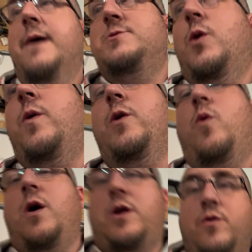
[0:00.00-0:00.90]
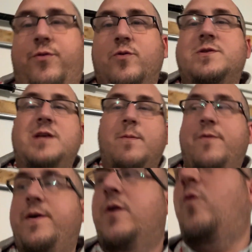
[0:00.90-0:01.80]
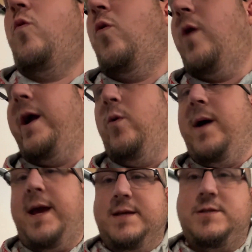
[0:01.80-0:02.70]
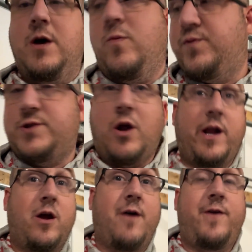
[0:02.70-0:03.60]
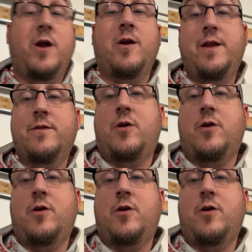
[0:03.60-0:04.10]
So I wanted to walk you through some of it right away. So starting off here in the